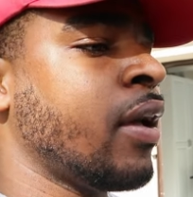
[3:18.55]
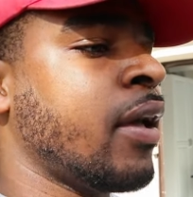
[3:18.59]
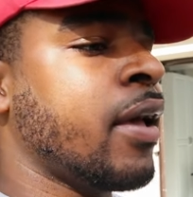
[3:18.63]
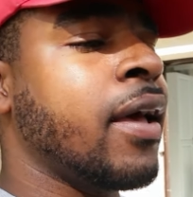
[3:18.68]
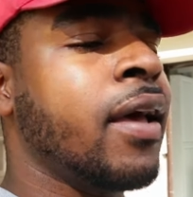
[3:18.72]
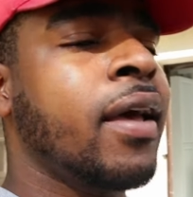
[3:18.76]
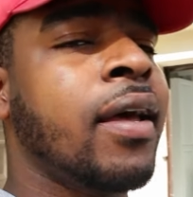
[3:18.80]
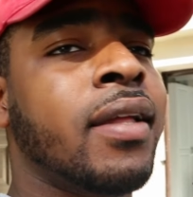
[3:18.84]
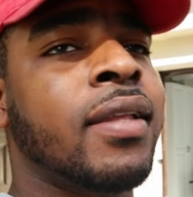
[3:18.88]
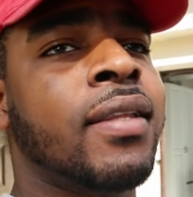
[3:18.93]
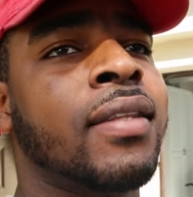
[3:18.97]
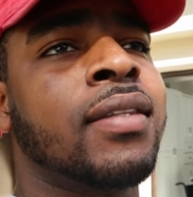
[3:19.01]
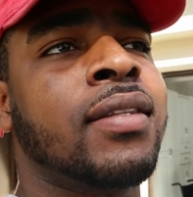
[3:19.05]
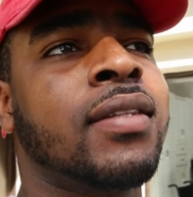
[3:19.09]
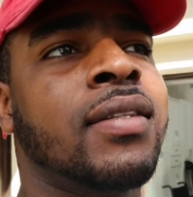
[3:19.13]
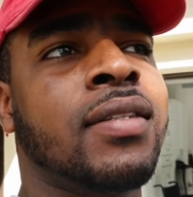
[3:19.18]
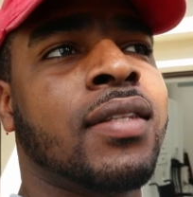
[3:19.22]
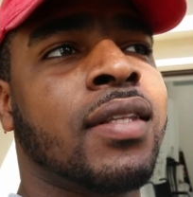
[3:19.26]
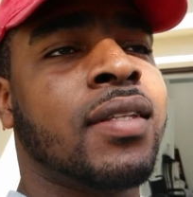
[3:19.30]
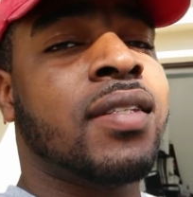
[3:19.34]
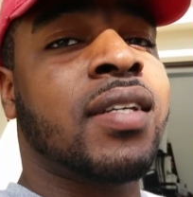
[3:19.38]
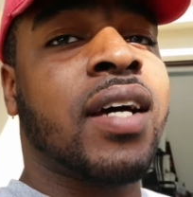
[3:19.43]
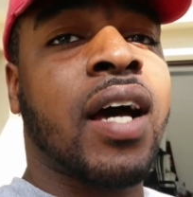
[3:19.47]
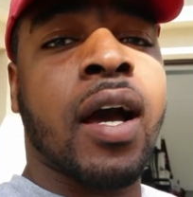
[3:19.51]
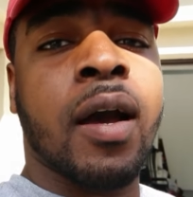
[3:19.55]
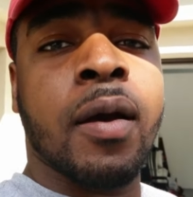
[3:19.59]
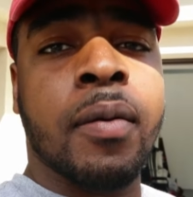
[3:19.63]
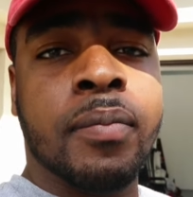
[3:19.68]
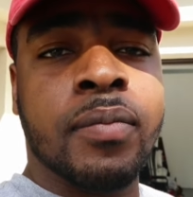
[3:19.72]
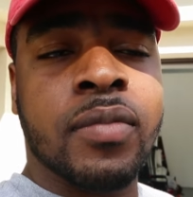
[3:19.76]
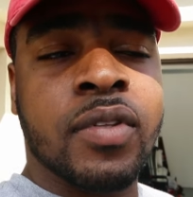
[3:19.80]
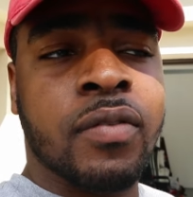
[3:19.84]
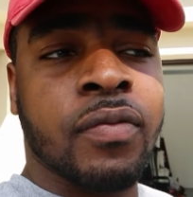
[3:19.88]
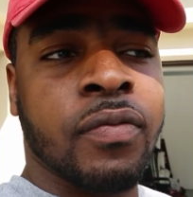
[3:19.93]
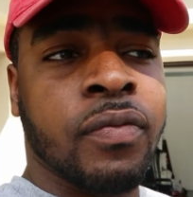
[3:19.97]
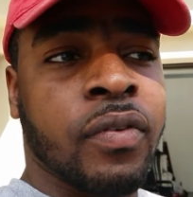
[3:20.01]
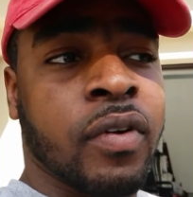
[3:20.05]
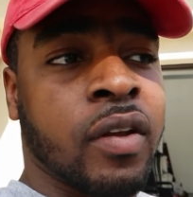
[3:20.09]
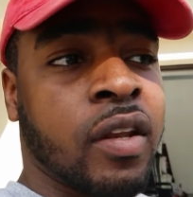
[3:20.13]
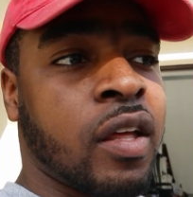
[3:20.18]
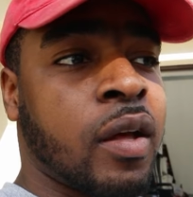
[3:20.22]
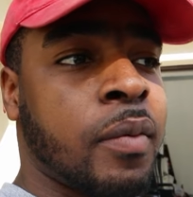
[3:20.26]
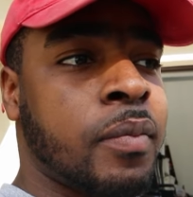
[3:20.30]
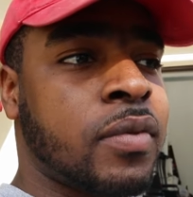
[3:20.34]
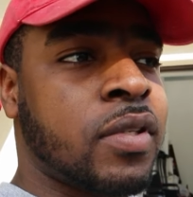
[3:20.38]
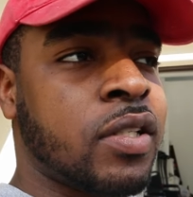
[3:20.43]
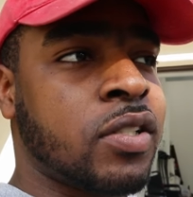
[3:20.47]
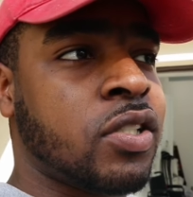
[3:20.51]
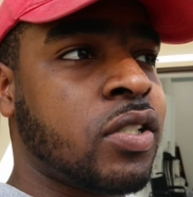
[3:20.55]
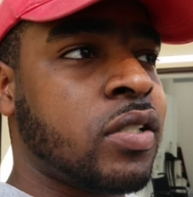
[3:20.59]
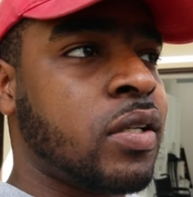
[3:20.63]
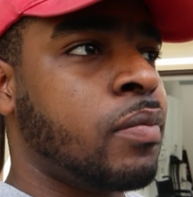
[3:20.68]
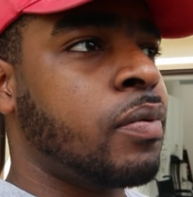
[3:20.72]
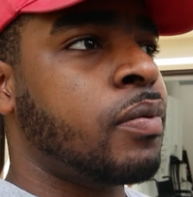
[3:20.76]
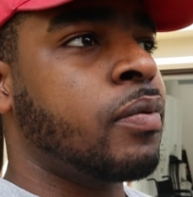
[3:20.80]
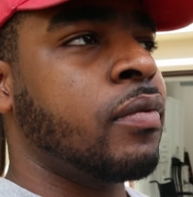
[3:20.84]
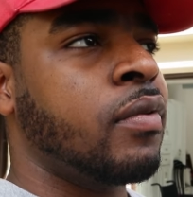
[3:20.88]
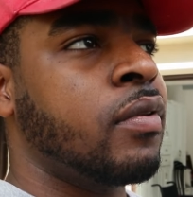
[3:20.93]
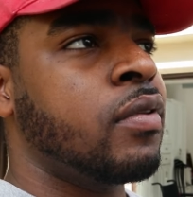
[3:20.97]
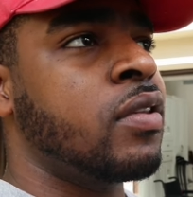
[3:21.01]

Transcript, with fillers: And the time for them to ship